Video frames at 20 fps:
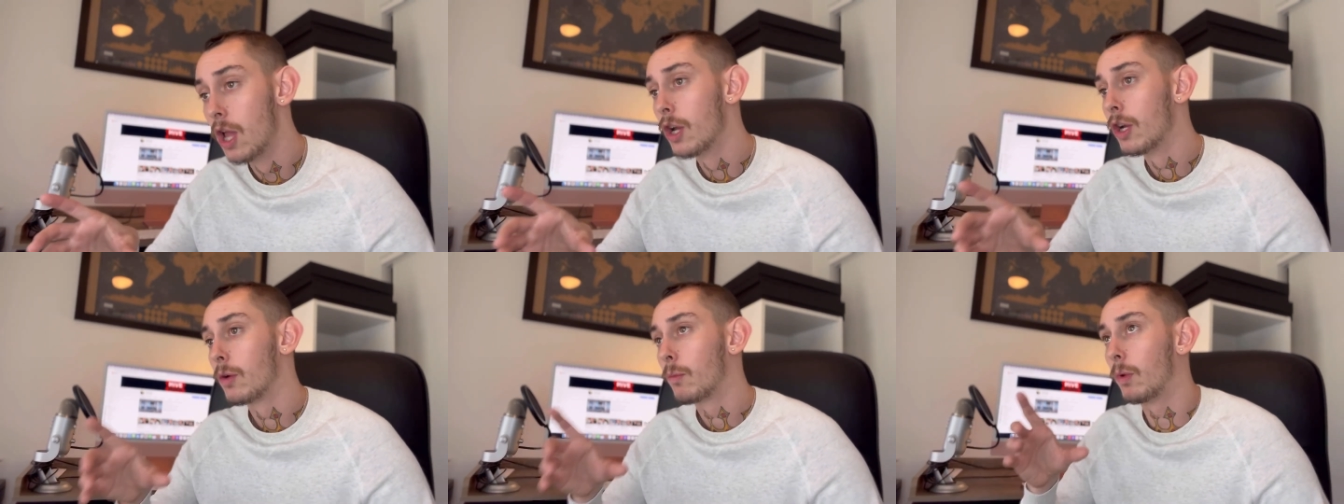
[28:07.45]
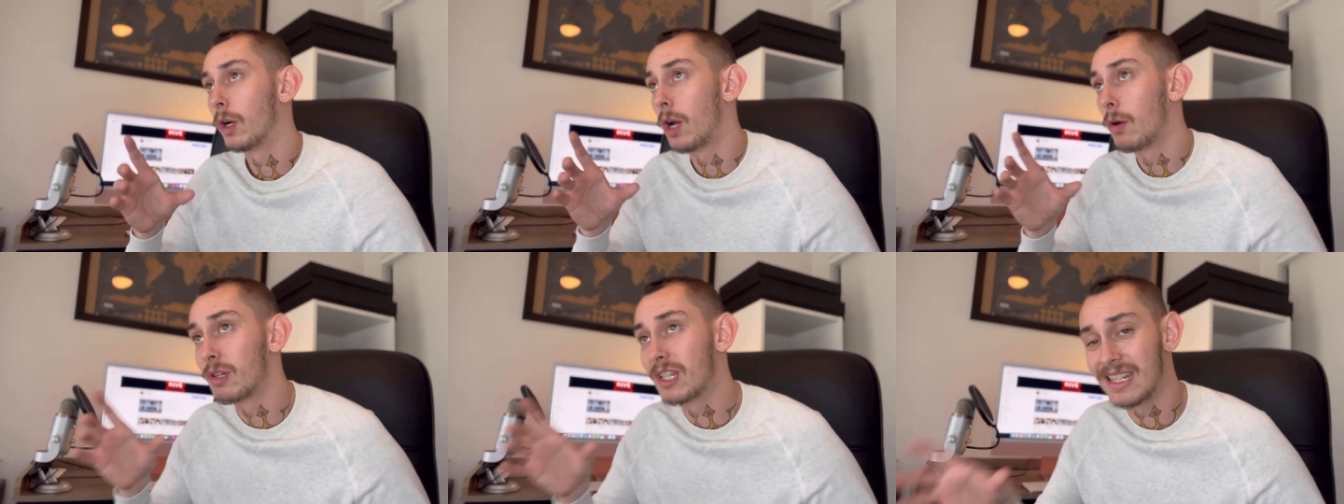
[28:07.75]
When
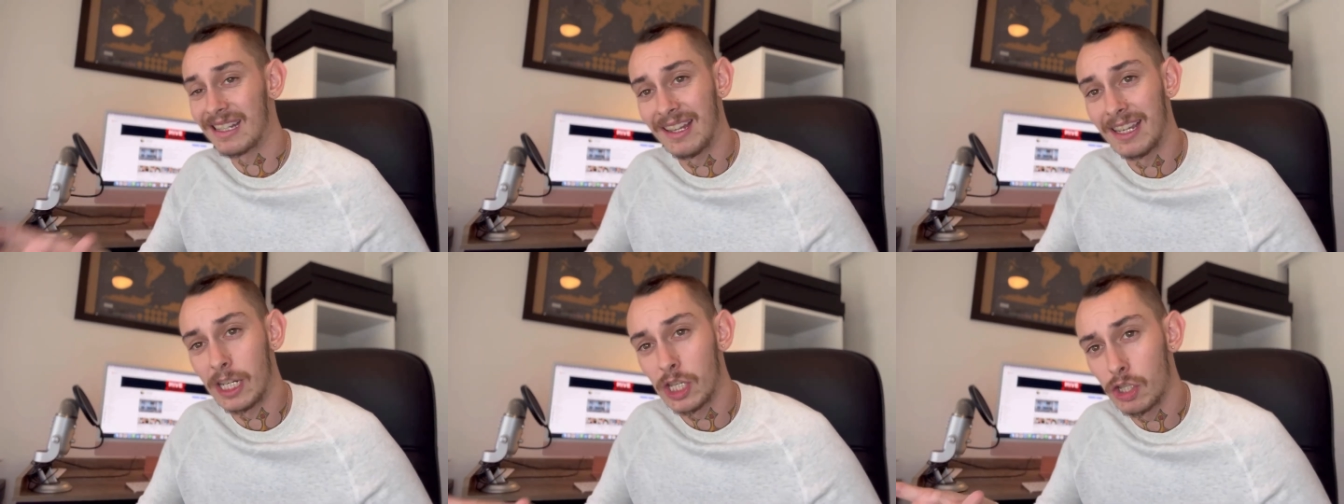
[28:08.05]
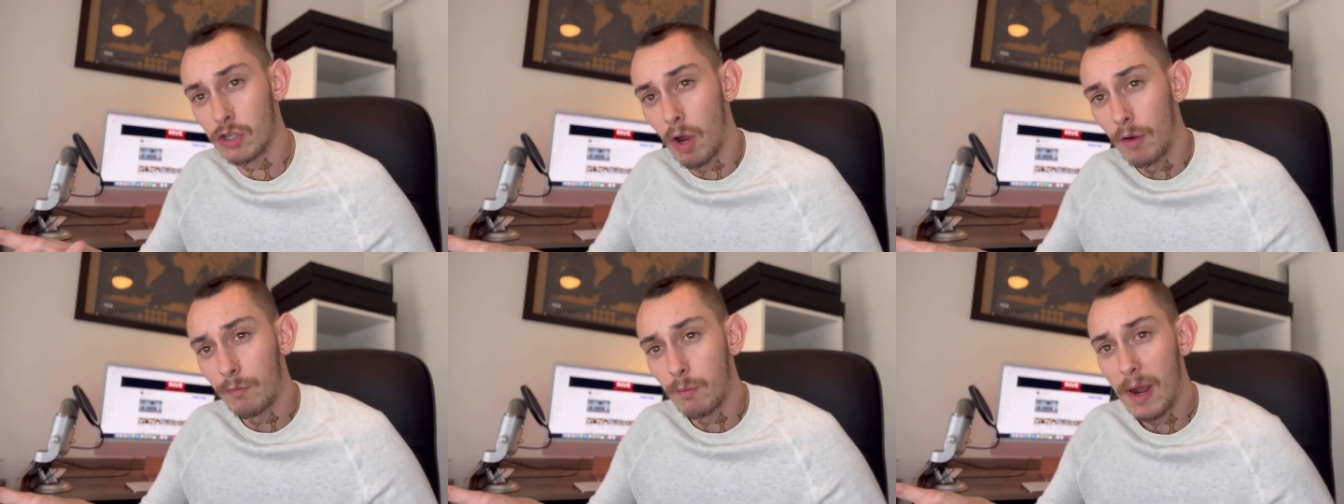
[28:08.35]
I was selling
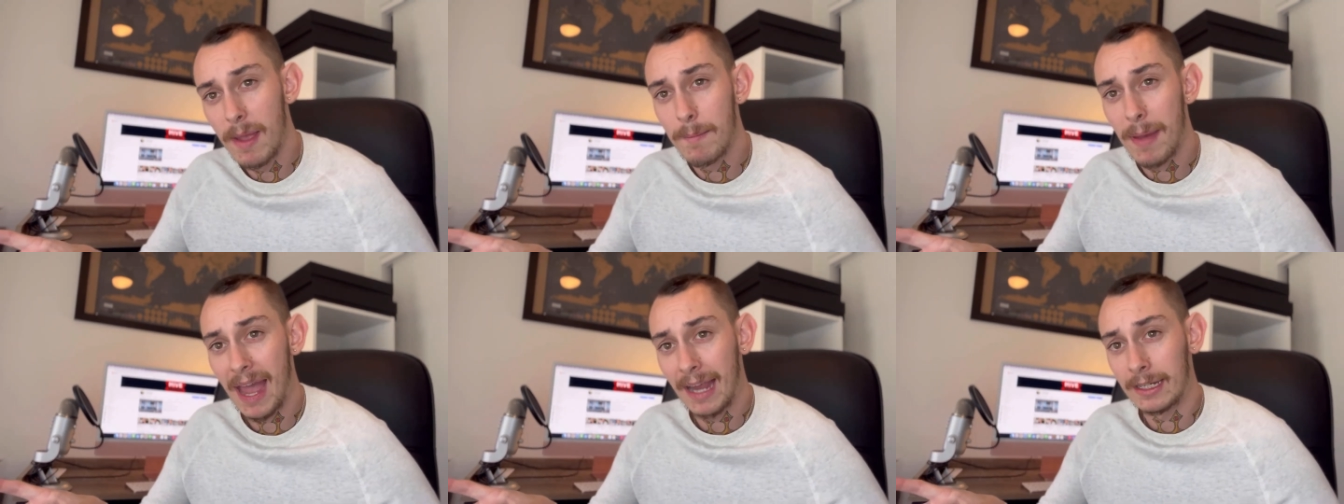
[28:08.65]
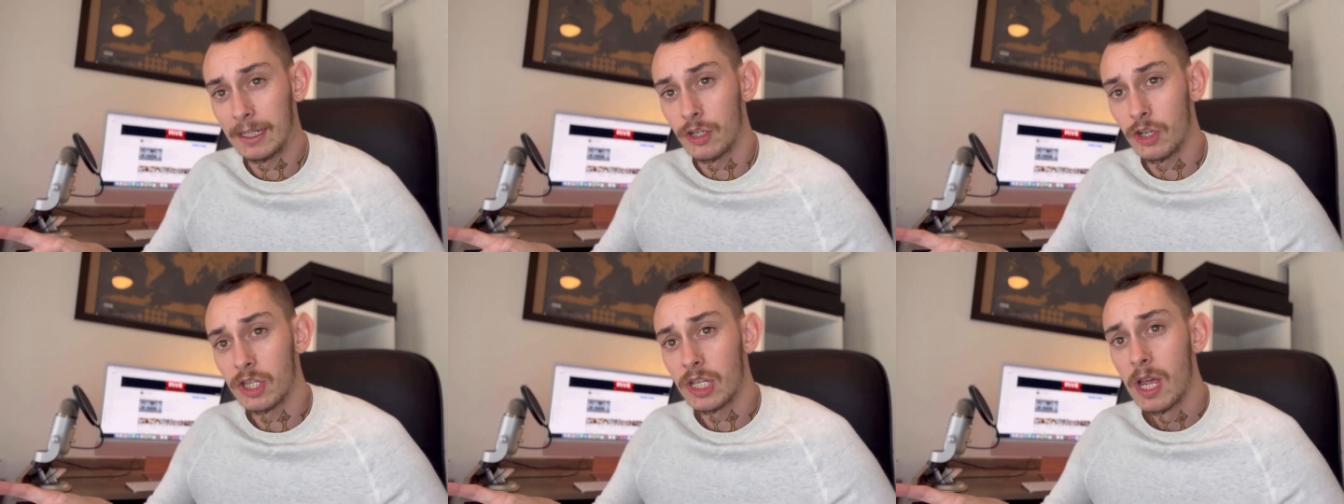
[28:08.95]
software
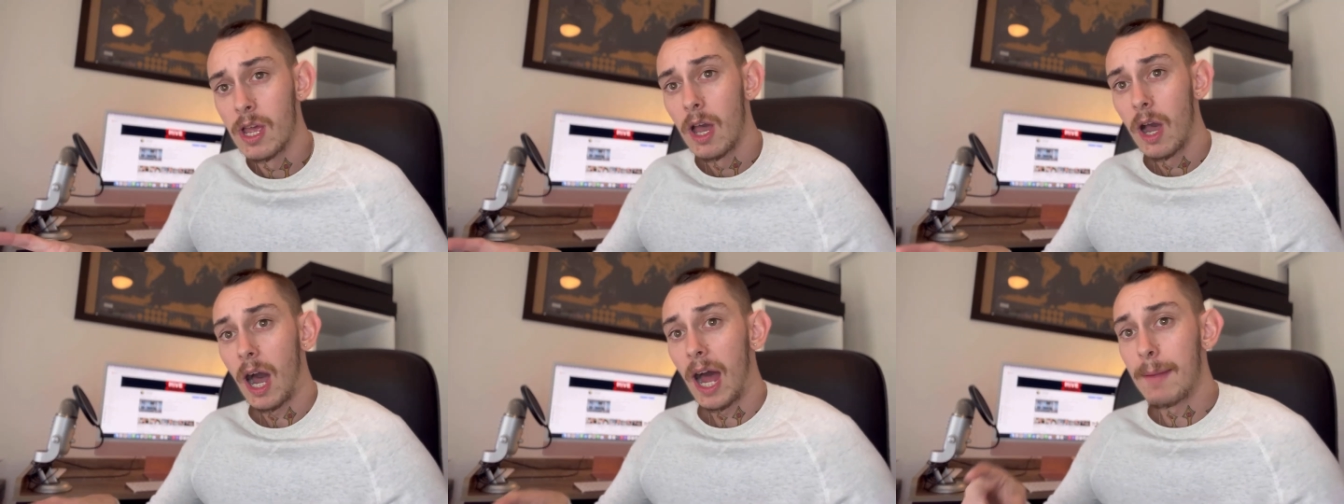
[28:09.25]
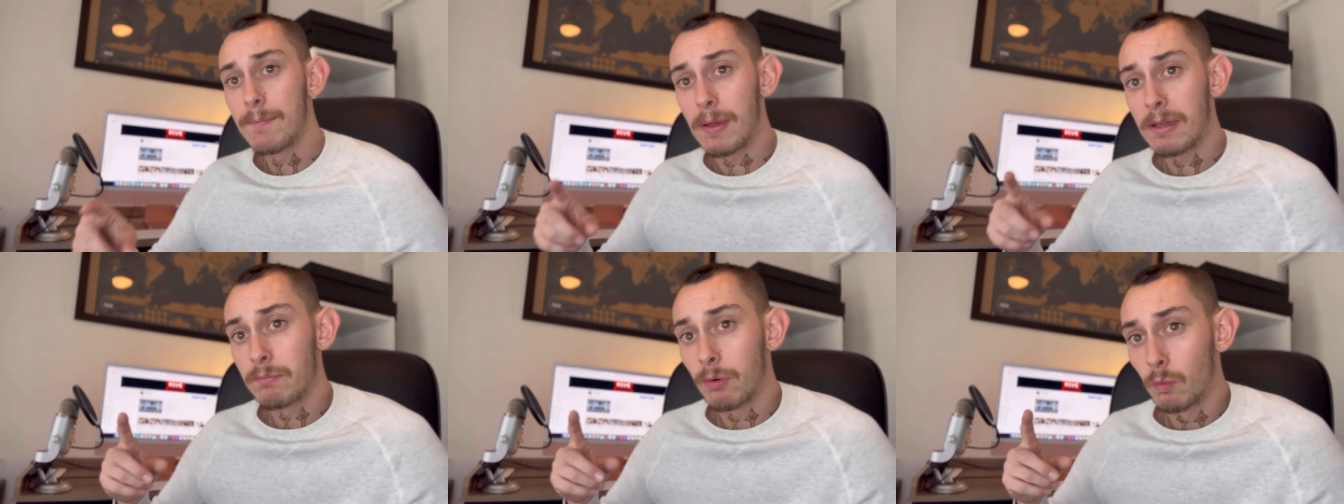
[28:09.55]
packages, I had
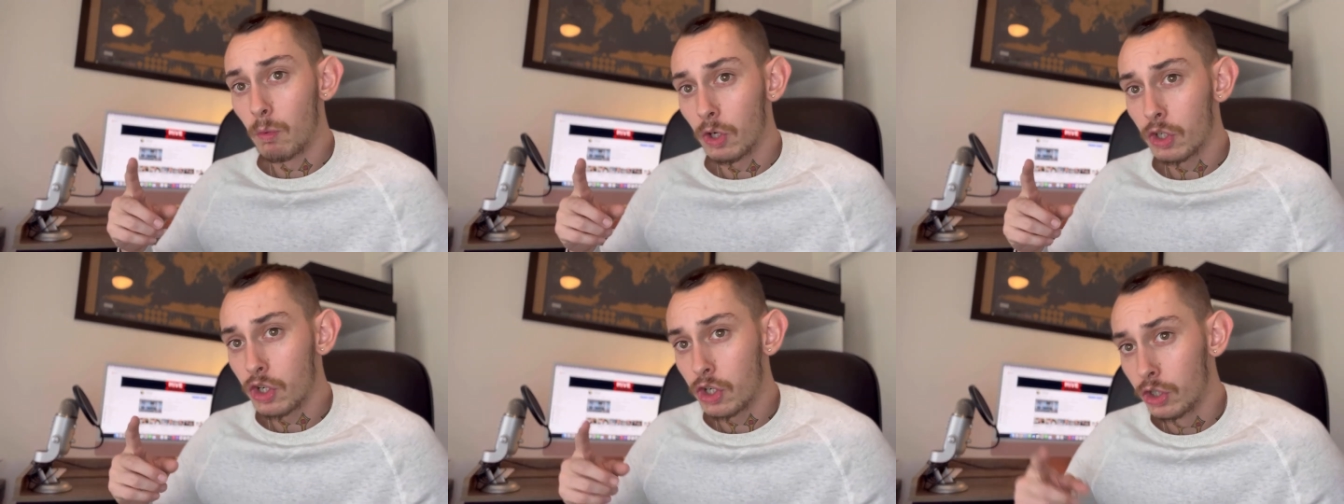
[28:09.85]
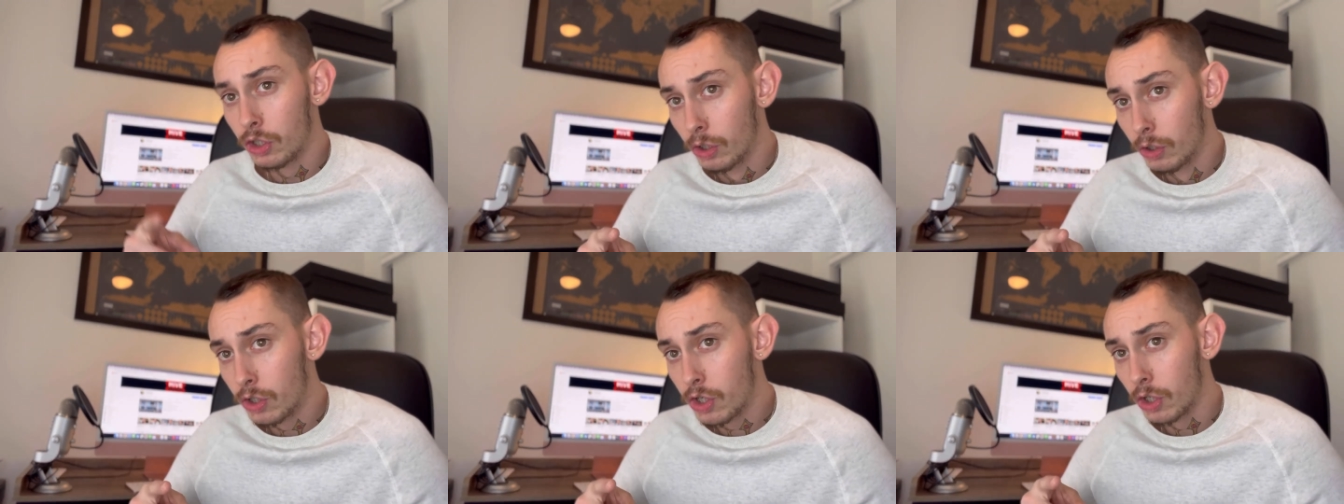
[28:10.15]
people watch
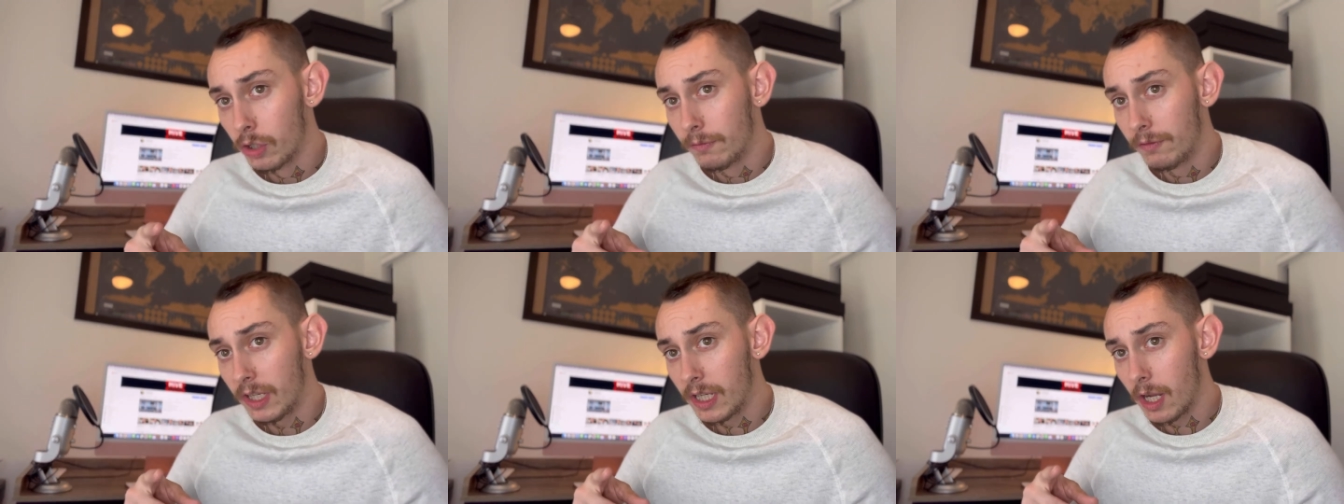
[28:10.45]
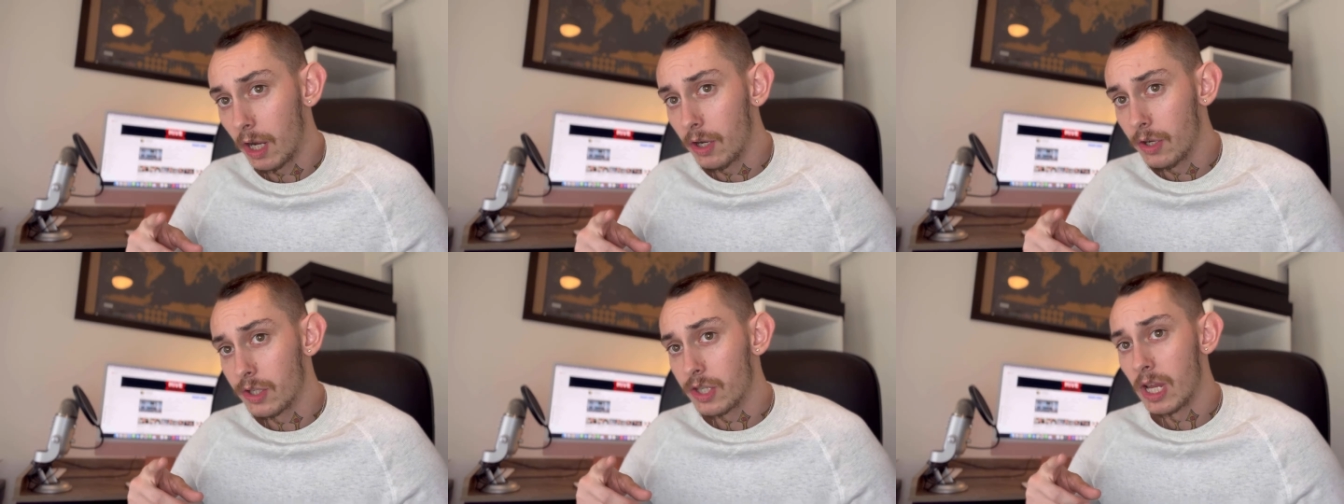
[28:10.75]
YouTube
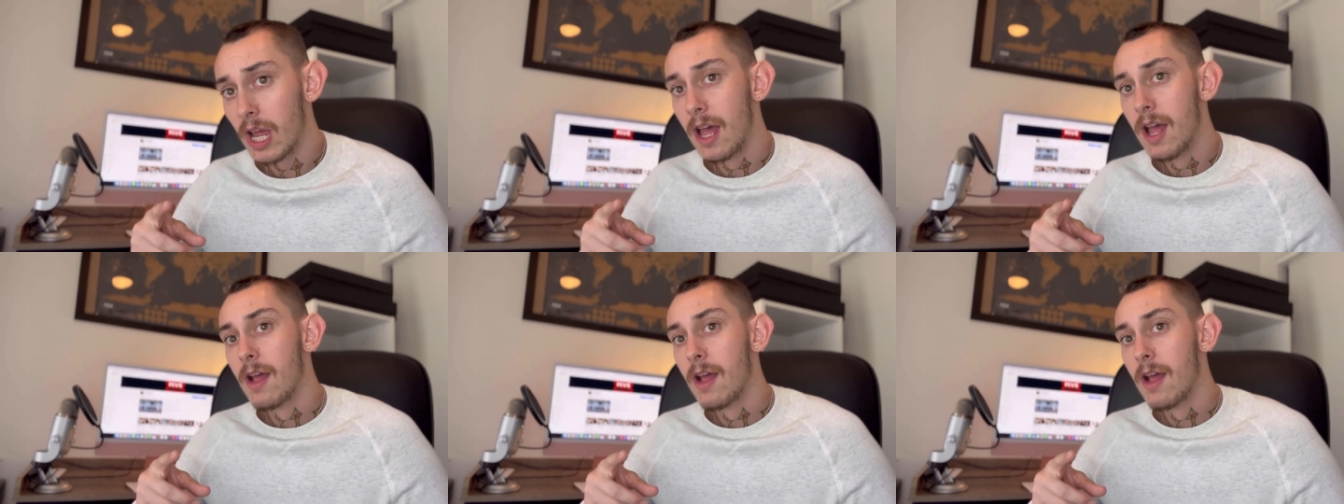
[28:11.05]
videos.